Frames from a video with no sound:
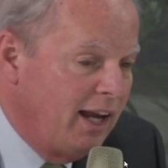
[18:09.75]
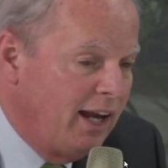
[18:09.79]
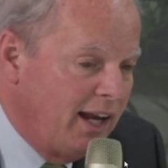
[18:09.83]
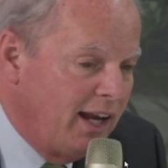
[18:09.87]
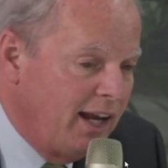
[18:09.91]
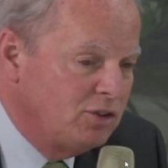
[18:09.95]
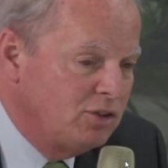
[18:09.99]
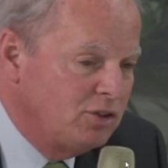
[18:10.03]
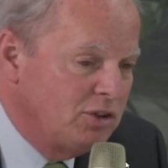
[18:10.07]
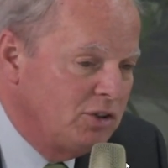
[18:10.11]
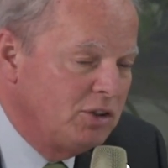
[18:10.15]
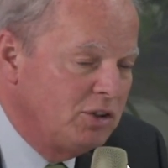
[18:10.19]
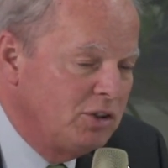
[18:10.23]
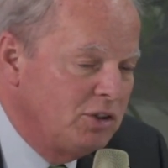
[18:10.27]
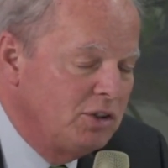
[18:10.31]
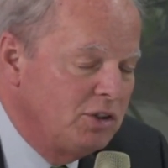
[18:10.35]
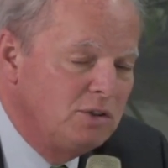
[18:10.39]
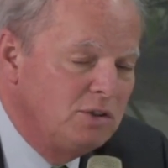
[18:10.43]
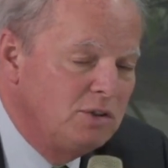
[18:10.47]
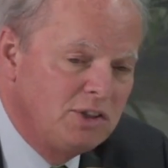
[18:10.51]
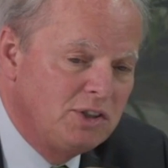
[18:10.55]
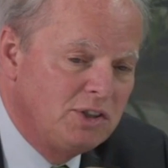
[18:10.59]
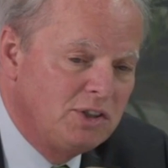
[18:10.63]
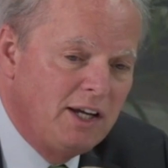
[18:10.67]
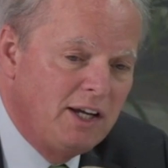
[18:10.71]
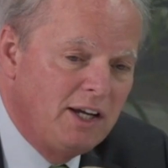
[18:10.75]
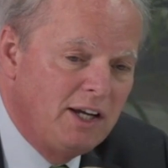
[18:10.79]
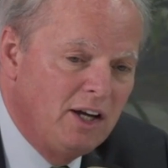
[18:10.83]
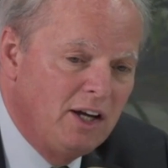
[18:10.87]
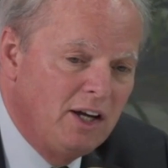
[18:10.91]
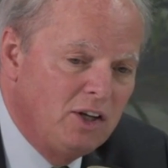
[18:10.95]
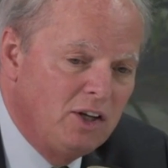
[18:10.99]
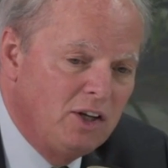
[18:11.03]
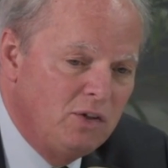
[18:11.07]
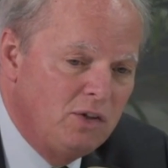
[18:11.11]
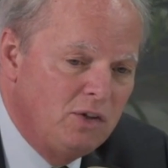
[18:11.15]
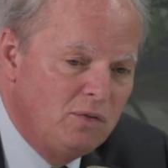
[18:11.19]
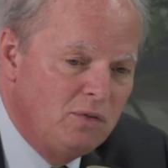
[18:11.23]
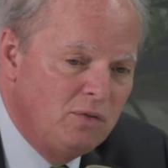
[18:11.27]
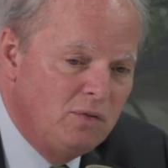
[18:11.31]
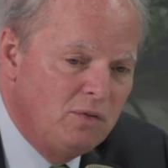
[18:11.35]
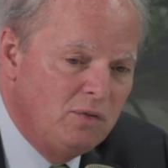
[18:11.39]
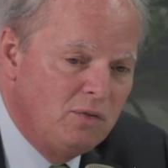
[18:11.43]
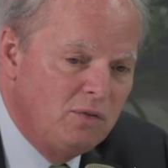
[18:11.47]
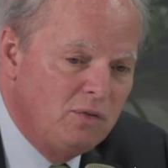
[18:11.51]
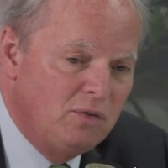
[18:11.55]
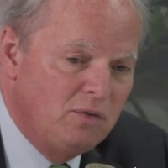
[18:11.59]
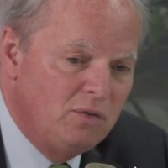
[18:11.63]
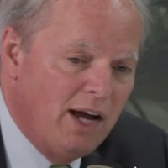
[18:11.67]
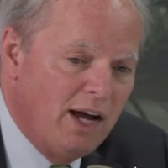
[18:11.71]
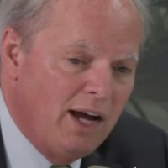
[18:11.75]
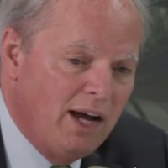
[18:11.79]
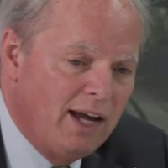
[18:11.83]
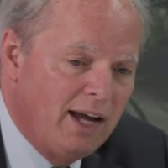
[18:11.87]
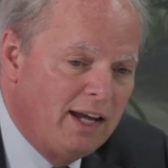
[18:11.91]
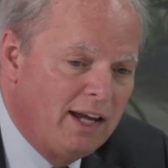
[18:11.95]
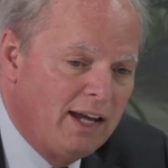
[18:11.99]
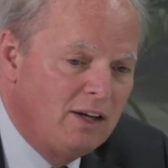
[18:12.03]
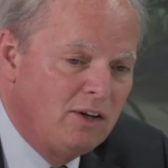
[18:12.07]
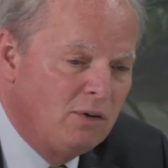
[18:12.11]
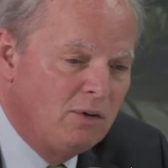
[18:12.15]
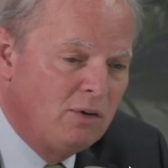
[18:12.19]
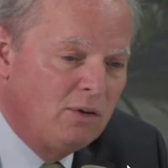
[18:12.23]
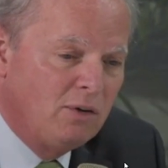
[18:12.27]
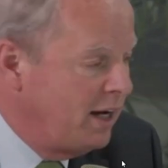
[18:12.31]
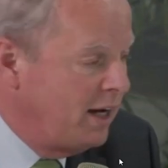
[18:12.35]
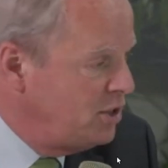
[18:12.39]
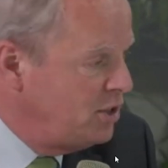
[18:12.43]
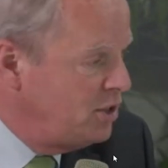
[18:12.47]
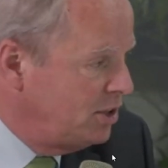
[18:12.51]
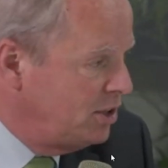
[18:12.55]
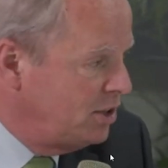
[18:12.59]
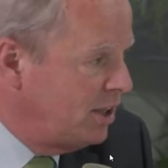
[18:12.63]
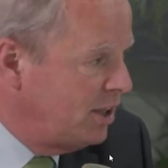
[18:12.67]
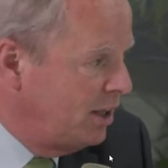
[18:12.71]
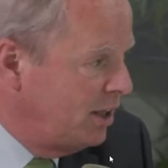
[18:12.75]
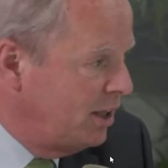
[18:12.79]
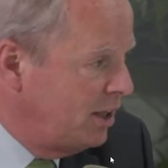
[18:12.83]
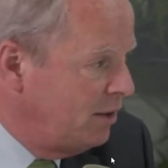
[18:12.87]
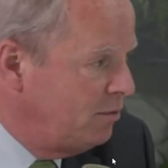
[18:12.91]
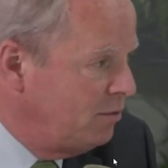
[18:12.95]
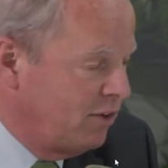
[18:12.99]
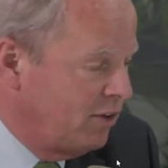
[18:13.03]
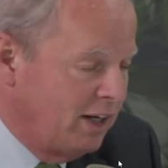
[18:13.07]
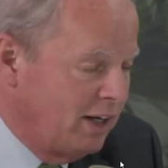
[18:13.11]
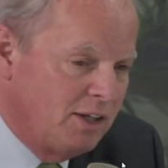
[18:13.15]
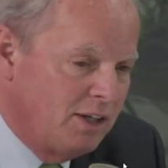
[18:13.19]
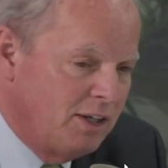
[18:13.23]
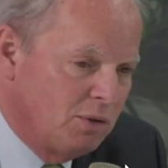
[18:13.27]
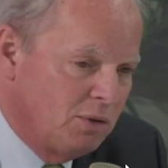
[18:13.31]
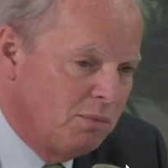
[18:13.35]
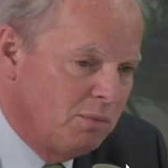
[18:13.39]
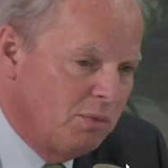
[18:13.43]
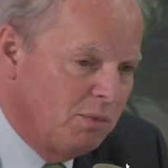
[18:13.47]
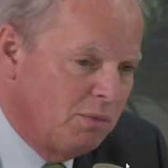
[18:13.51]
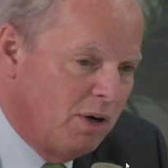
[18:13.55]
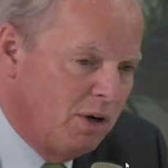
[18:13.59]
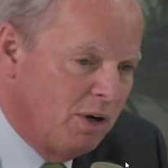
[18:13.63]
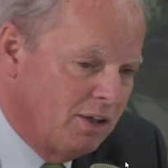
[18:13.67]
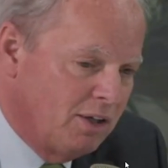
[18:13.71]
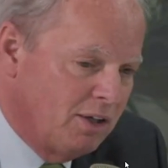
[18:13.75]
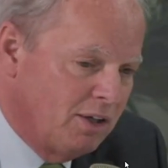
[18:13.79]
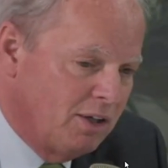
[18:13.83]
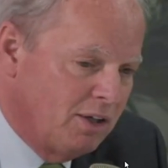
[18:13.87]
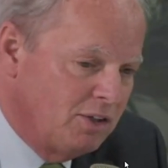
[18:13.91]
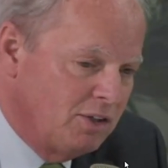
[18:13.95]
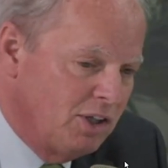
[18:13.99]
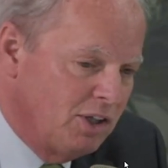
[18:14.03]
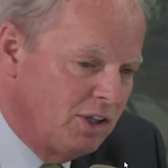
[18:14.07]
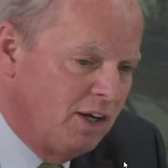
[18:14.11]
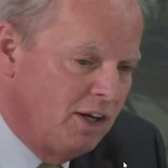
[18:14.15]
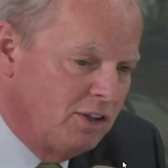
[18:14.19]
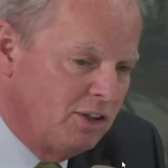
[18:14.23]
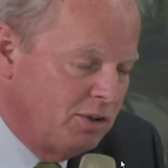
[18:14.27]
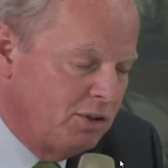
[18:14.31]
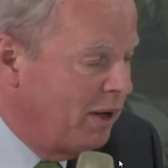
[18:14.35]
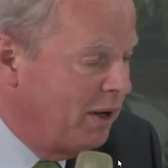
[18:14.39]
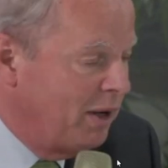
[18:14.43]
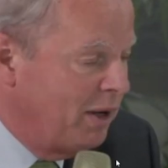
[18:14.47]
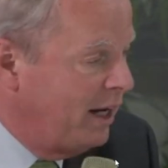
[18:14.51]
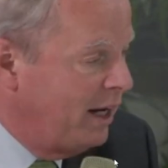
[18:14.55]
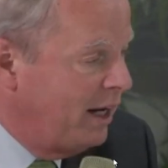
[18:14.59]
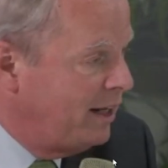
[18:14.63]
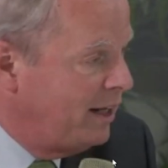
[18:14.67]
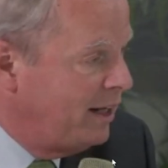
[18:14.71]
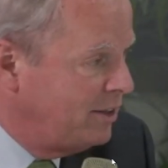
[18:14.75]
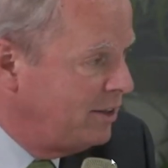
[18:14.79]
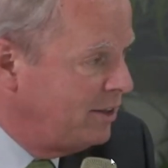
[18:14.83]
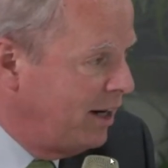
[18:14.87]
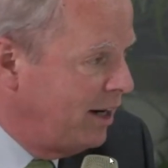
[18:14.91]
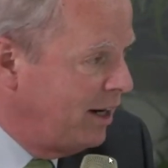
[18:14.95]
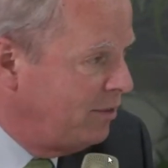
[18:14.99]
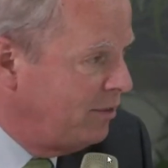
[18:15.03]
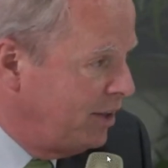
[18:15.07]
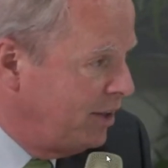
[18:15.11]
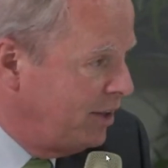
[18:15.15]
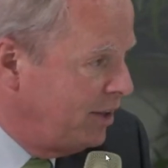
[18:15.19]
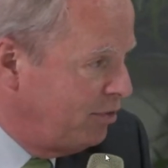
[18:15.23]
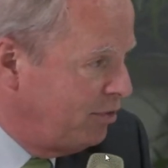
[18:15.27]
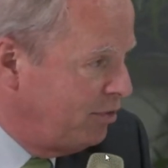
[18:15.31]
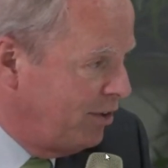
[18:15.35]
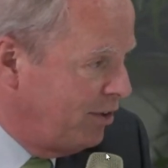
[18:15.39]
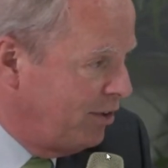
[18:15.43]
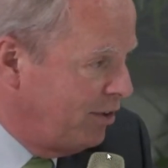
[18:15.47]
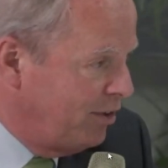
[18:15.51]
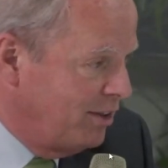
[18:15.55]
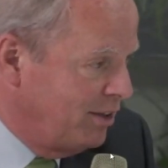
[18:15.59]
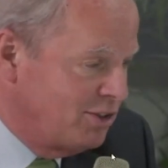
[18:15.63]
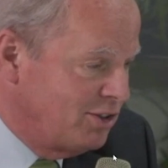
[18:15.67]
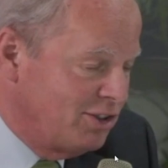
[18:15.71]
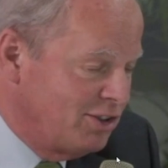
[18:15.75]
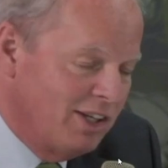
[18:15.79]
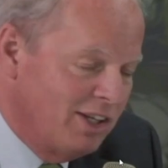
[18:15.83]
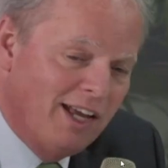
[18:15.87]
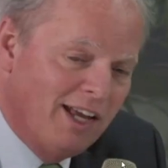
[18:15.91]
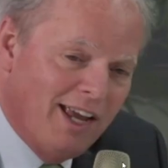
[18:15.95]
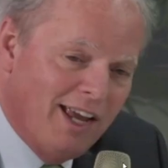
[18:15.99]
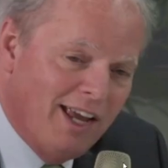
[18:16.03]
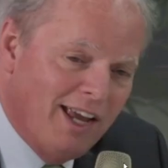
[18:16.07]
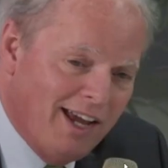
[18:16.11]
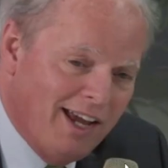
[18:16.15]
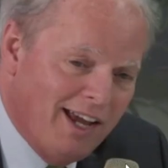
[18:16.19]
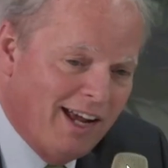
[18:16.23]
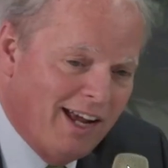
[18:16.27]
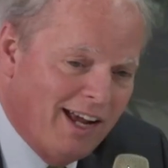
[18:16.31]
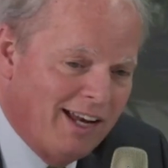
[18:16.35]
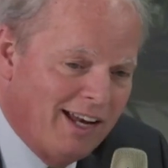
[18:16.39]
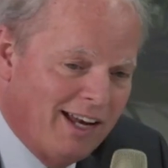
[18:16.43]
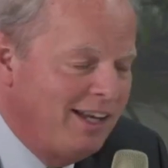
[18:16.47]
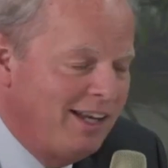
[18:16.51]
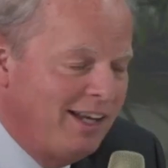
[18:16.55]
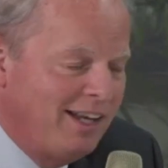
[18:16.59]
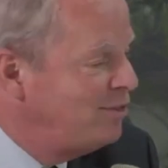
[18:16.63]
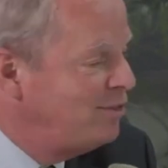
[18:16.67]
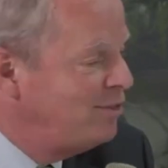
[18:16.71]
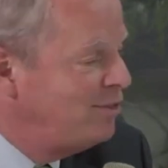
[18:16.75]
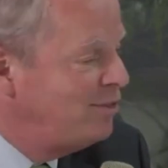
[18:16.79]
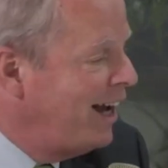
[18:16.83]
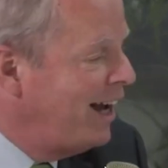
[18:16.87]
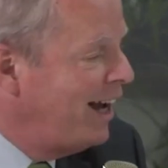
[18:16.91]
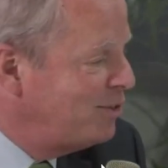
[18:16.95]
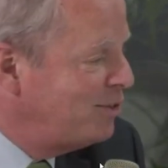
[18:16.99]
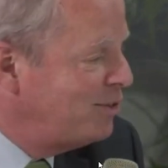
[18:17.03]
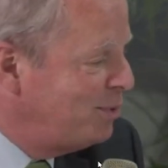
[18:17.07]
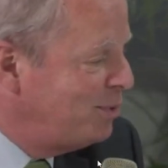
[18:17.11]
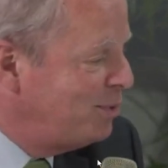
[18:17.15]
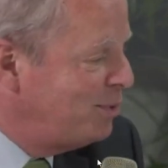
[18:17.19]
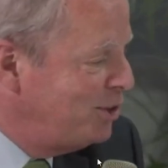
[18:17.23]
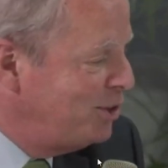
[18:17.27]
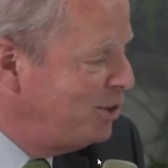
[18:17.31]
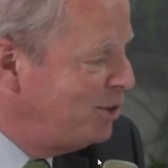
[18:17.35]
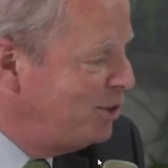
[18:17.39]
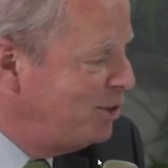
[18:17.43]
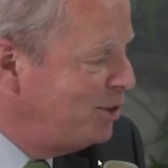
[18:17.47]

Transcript: introducing new innovations in financial markets to make a difference. And I leave the last word to